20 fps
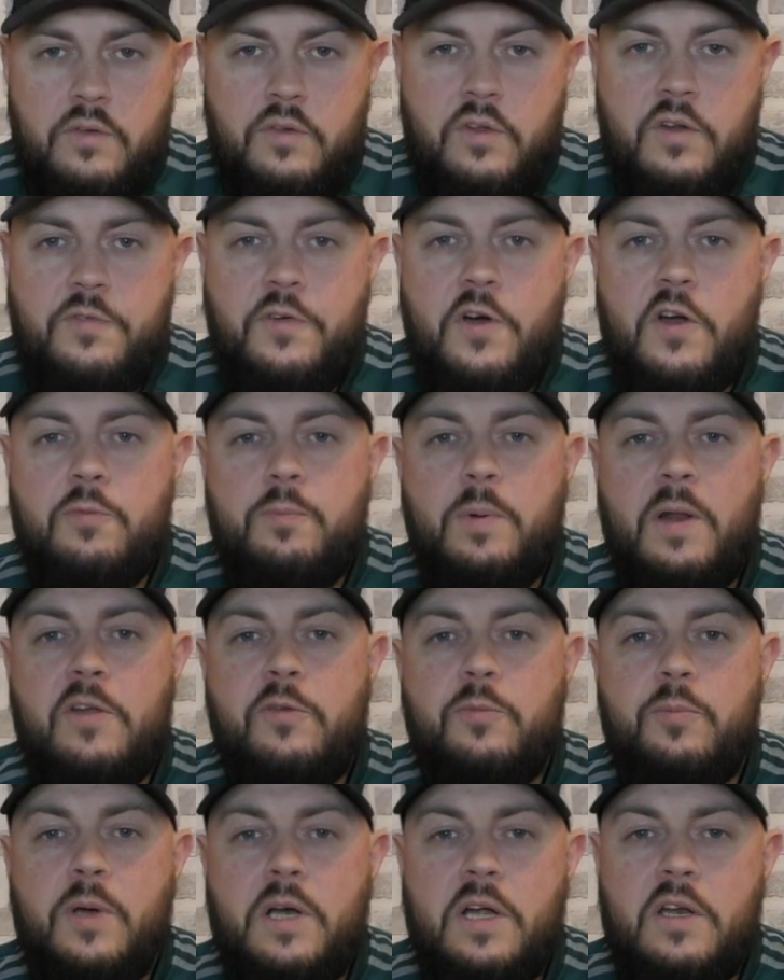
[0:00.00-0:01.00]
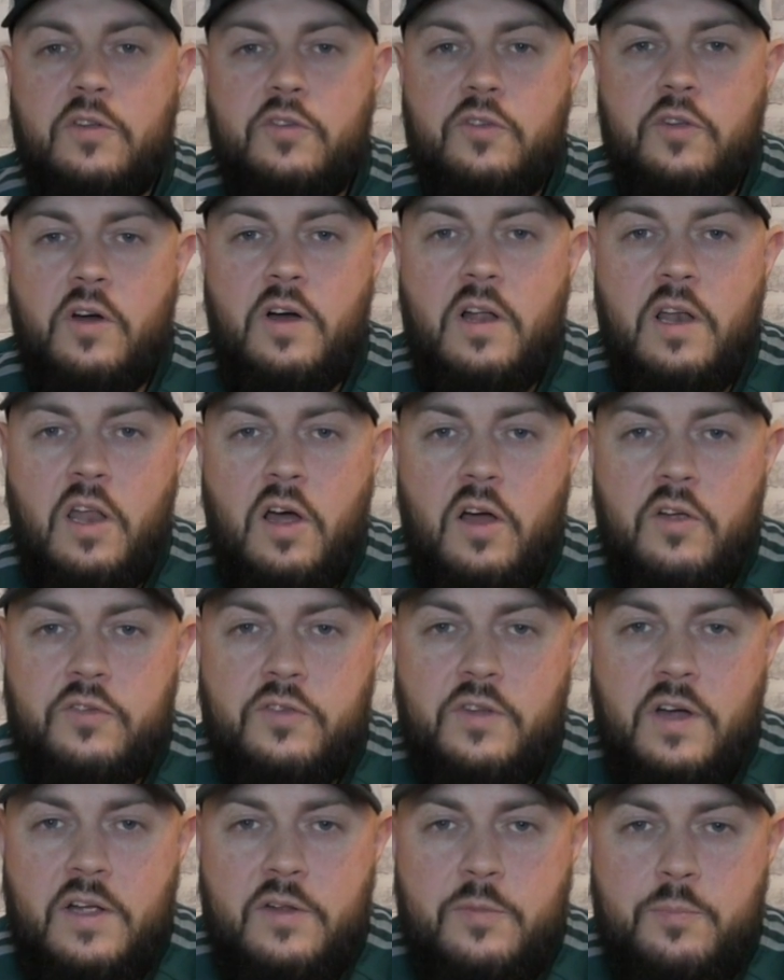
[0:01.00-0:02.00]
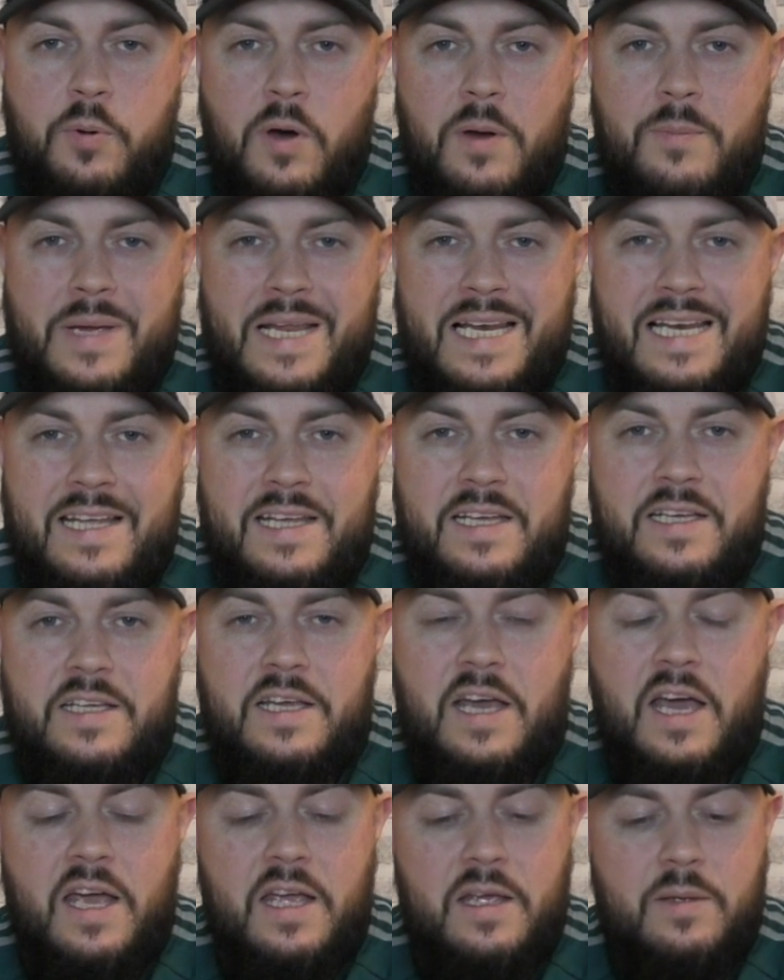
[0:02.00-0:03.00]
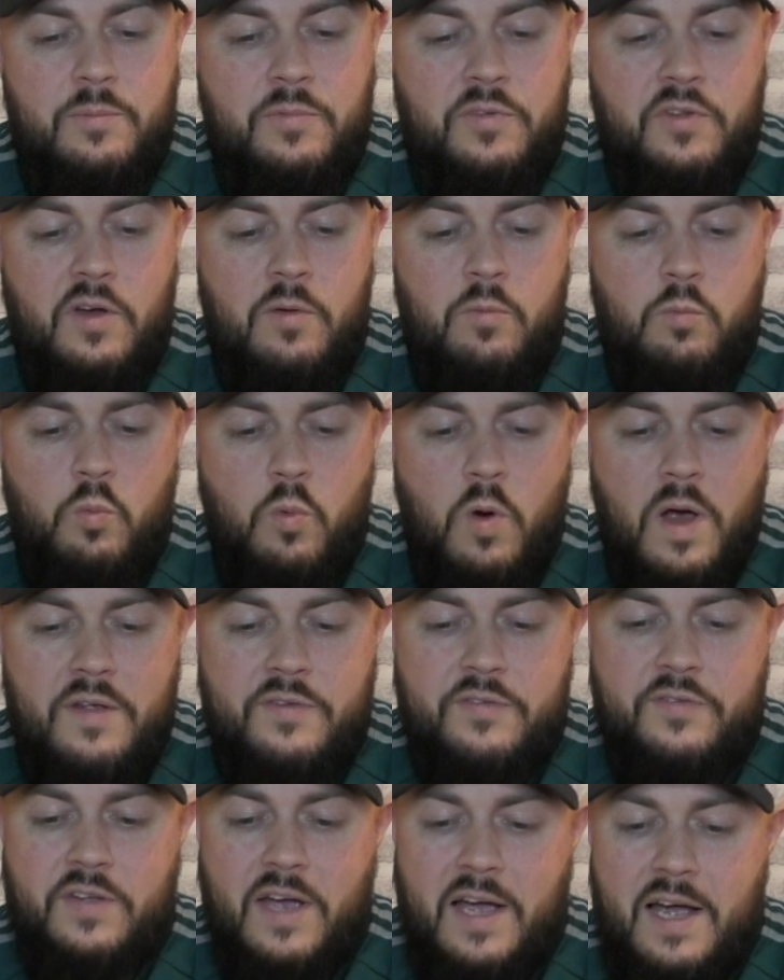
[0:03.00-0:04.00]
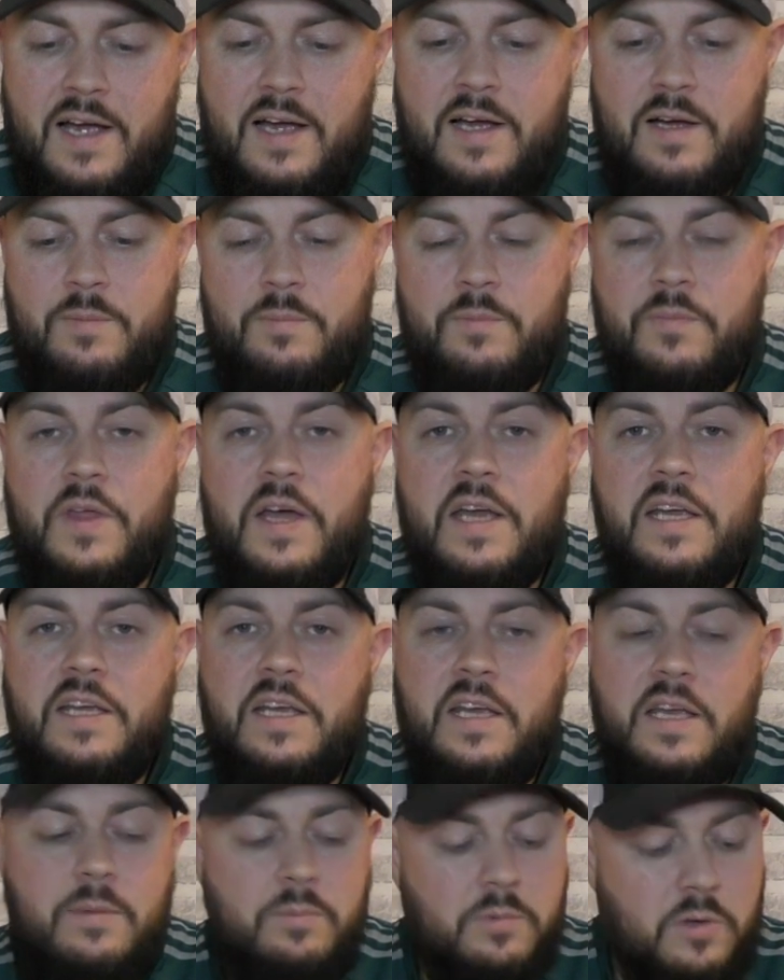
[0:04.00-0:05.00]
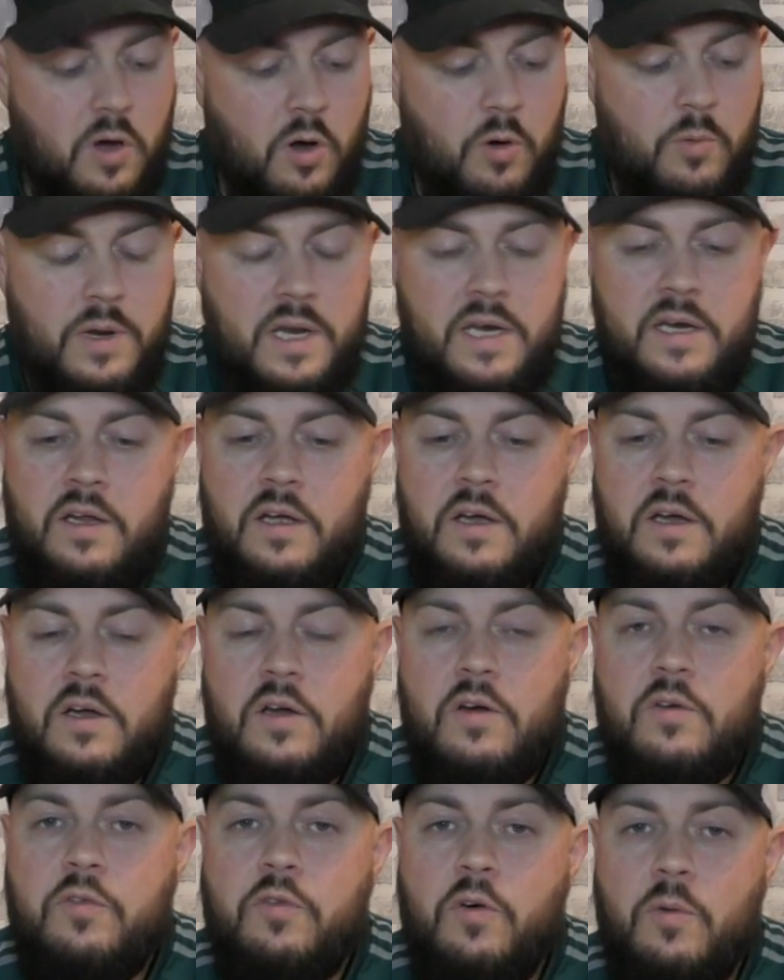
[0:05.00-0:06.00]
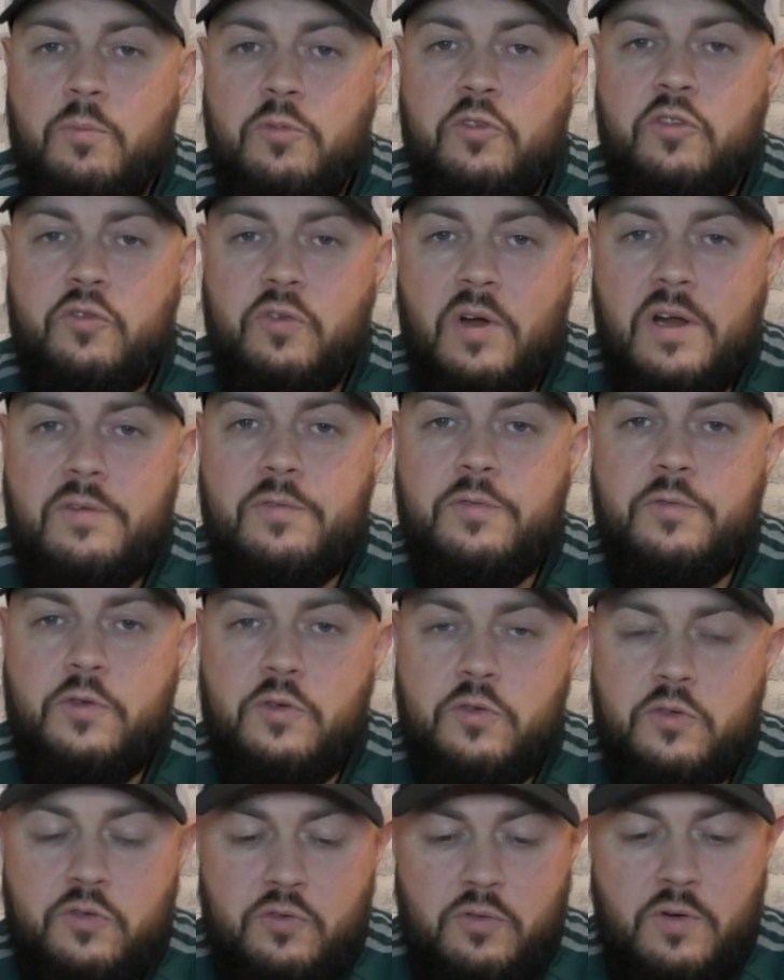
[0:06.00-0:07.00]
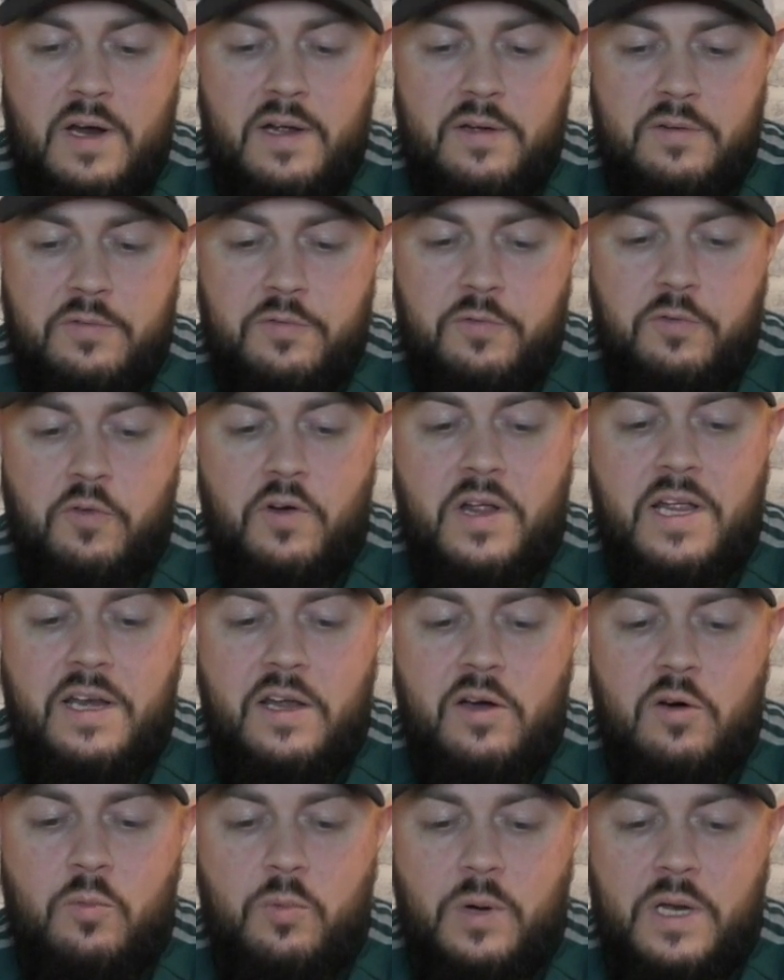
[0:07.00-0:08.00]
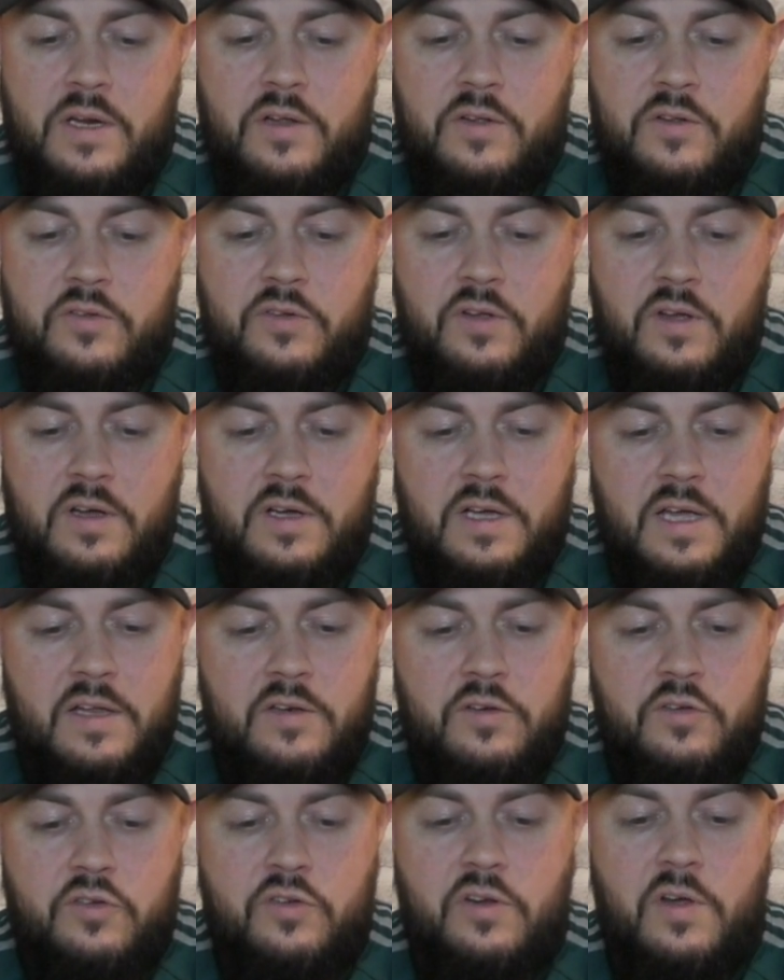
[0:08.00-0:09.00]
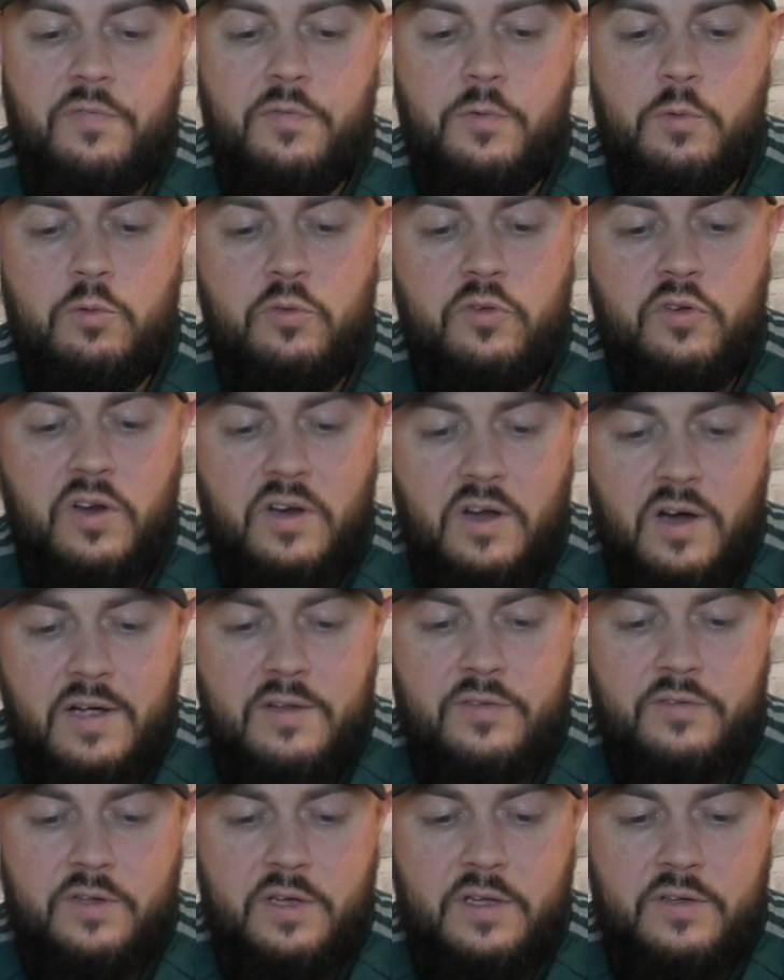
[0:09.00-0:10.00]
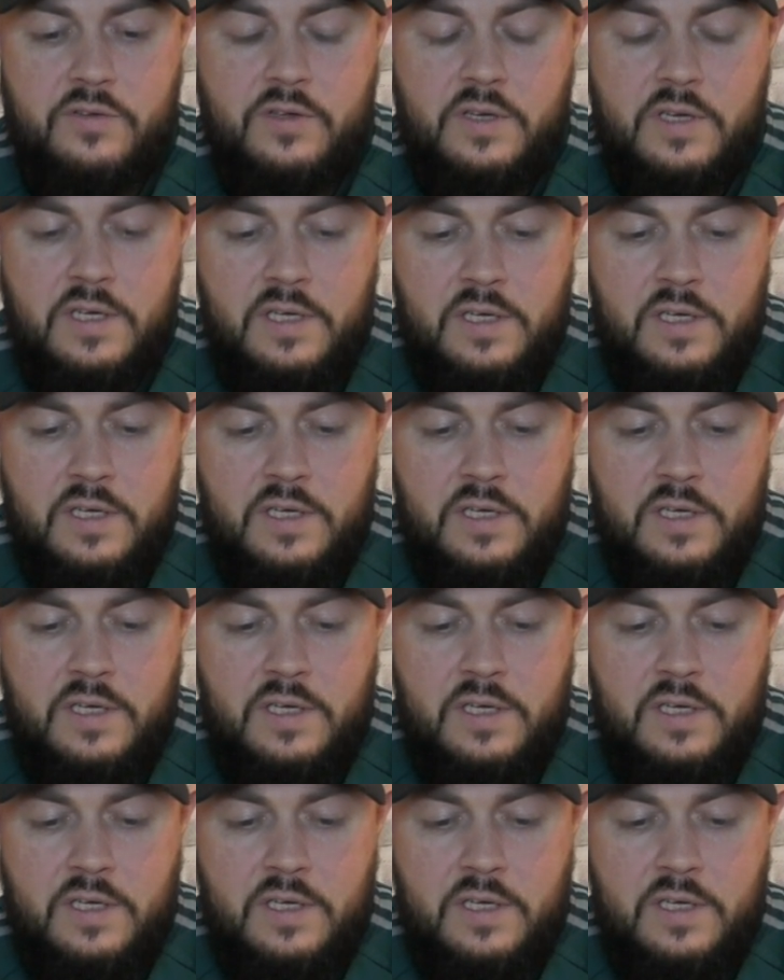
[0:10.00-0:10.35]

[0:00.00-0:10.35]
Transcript: So the first place we're going to start at last night's Premier League games, and West Ham, they keep going from strength to strength. 3-0 winners against Sheffield United.